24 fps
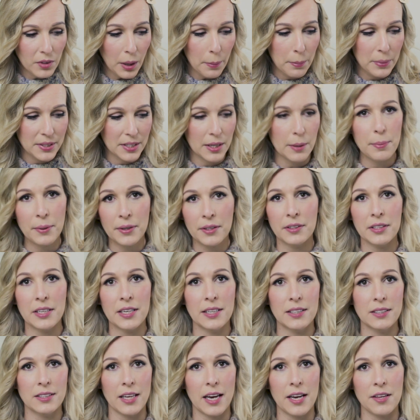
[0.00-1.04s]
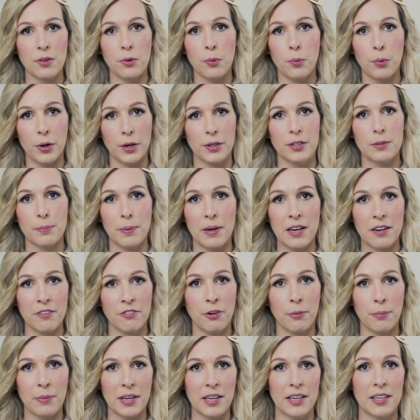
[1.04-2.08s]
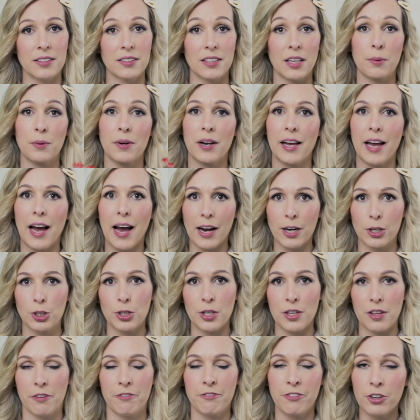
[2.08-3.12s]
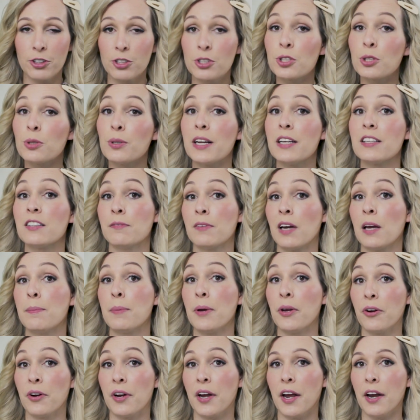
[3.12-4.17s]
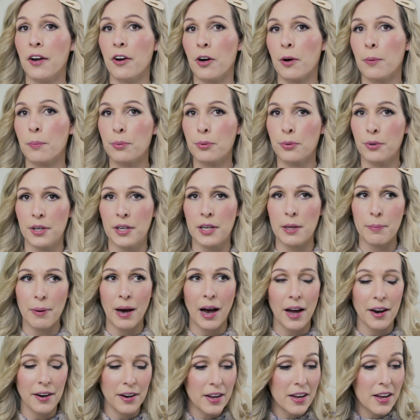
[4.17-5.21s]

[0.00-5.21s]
But typically it's like the worst pain for me is like when the first 2 days of my period are pretty bad.